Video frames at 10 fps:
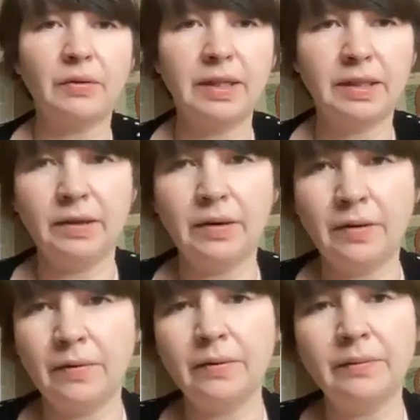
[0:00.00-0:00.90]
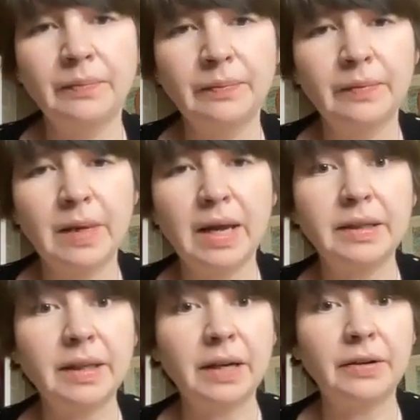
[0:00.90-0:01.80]
great to know.
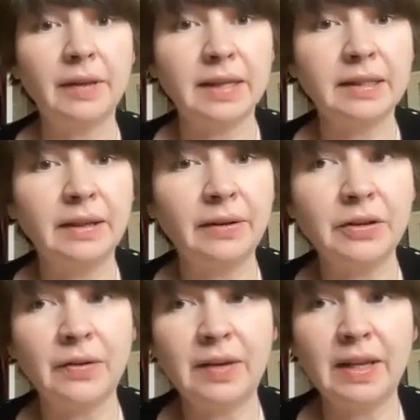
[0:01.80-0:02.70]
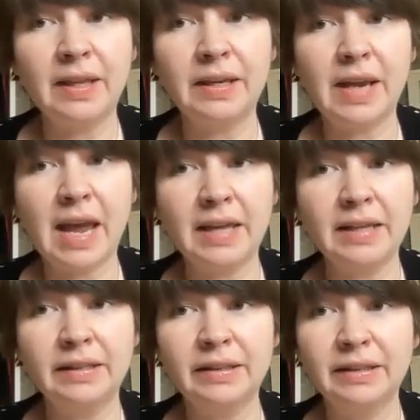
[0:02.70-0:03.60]
Dr. Leisinger, do you have anything to add?